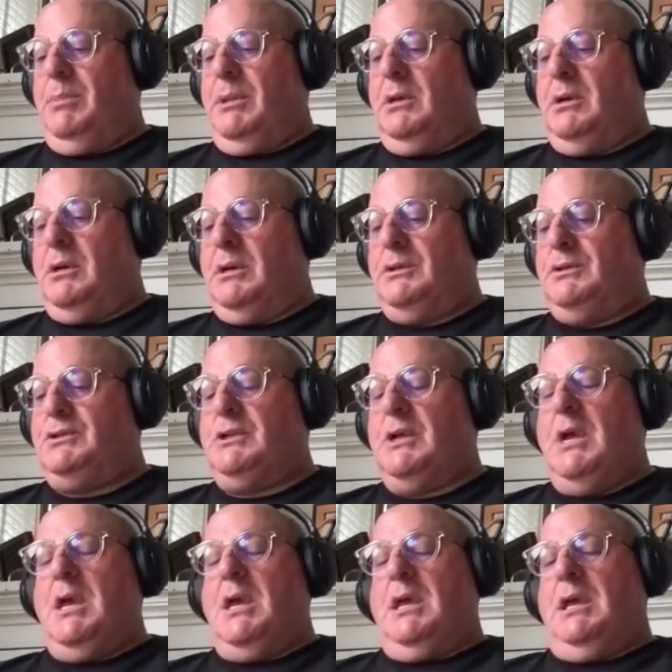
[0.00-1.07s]
Because
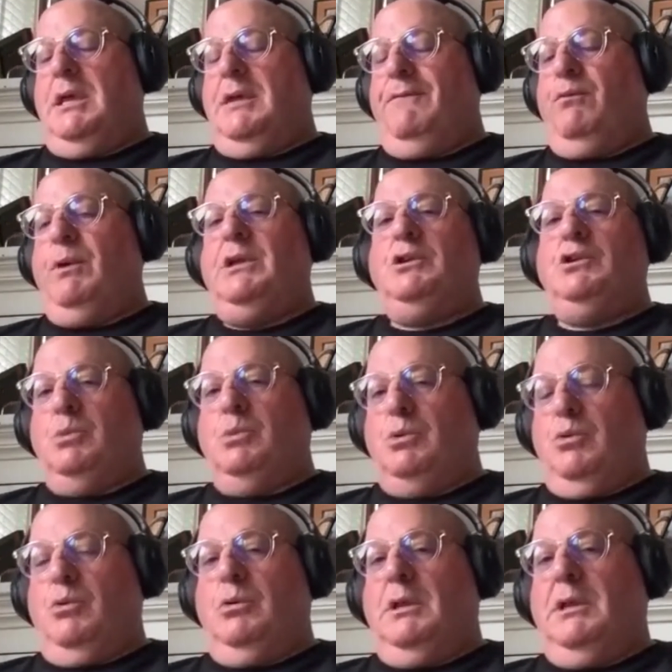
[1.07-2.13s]
if we can do it
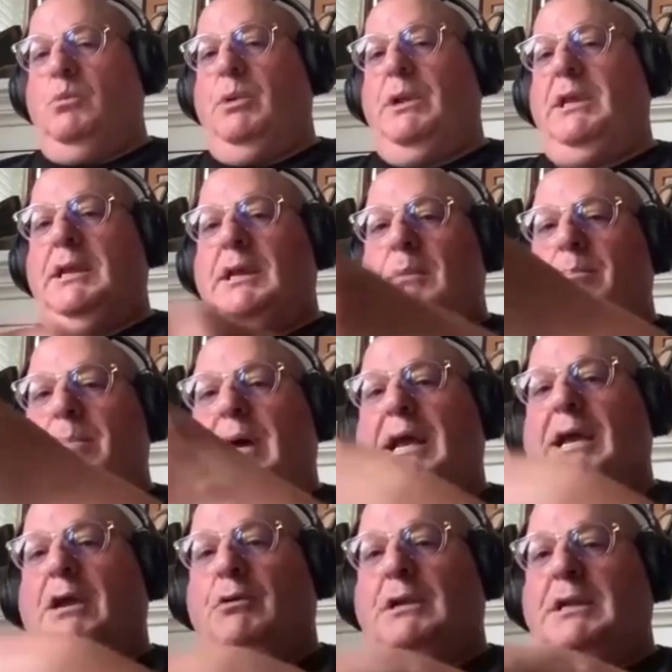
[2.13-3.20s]
early and we can get a
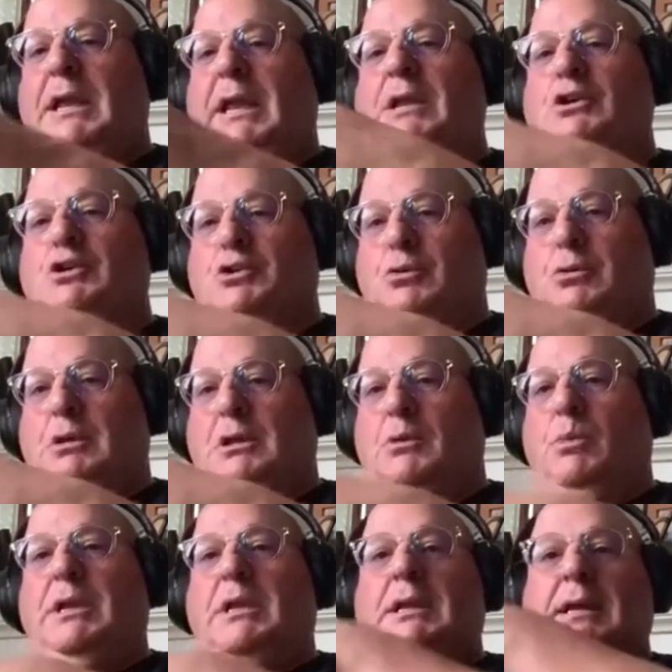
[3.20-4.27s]
buyer engaged early,
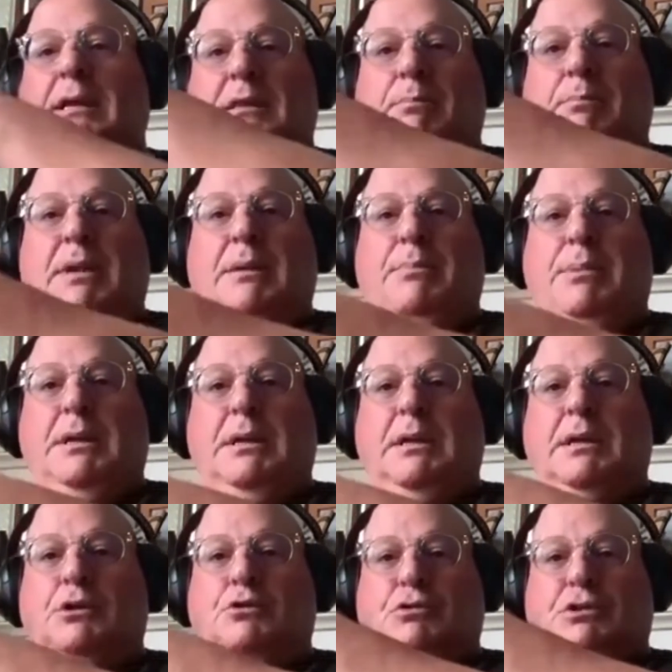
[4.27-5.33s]
we can get them
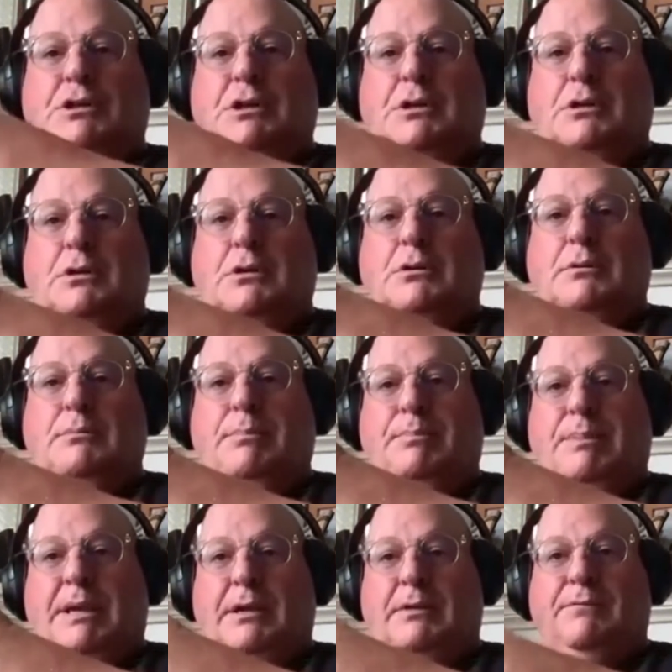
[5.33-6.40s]
maybe interested in
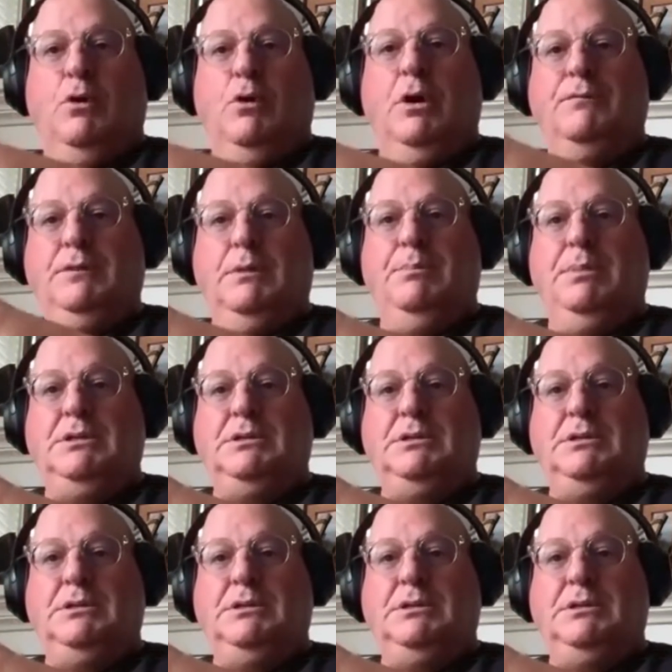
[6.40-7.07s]
being involved in the